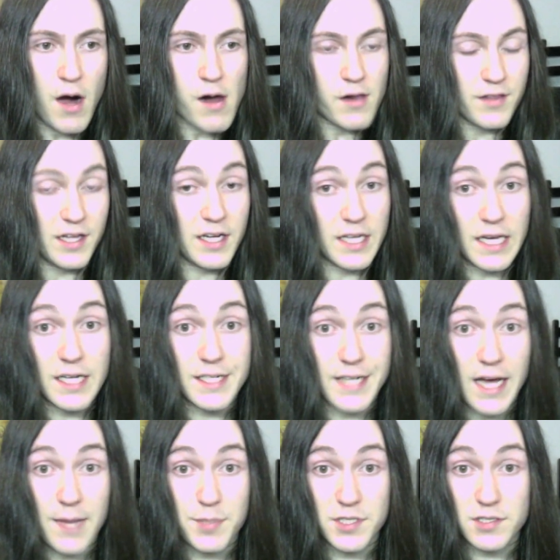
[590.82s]
Then again, it
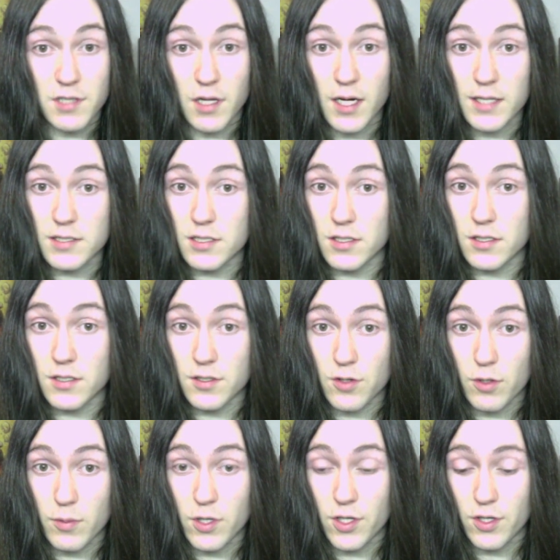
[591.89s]
happens a lot to
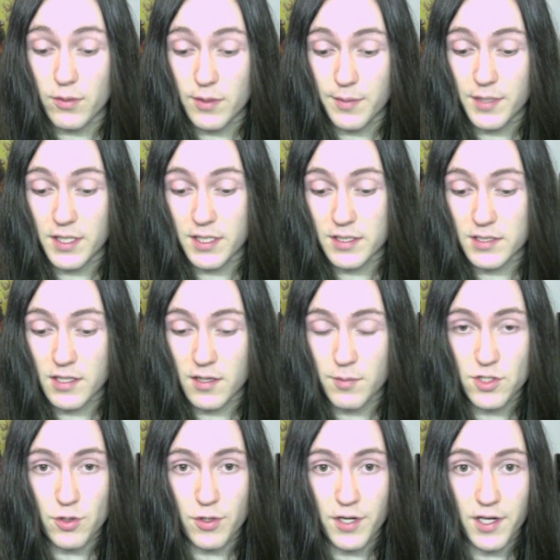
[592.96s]
normal human beings in the
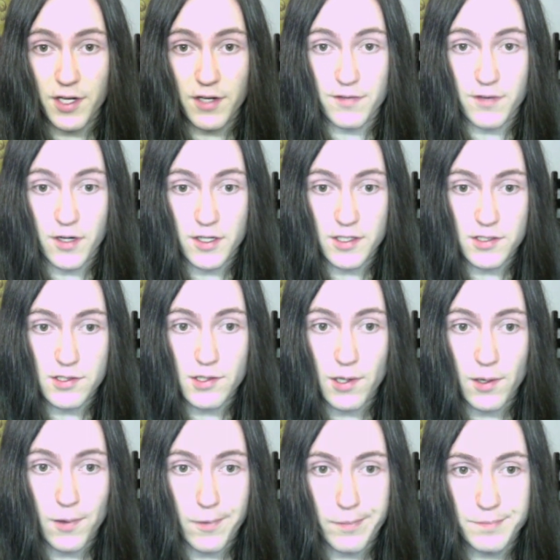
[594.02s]
majority of art,
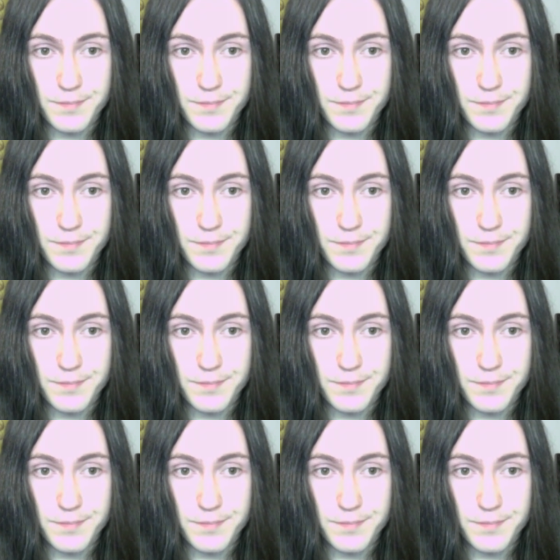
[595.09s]
so